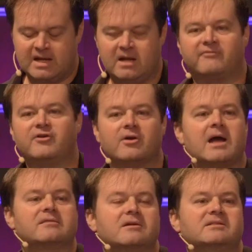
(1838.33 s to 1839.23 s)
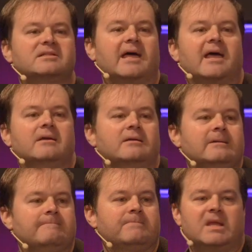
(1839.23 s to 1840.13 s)
And if you're out there today
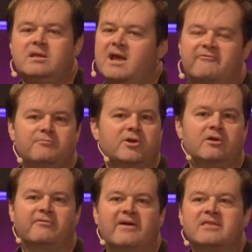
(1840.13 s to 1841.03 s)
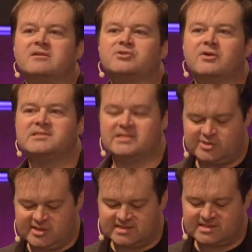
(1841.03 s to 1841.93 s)
and you haven't put your faith and trust in
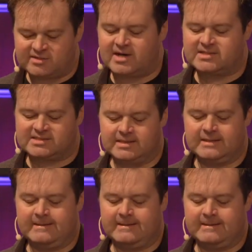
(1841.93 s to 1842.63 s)
Jesus Christ,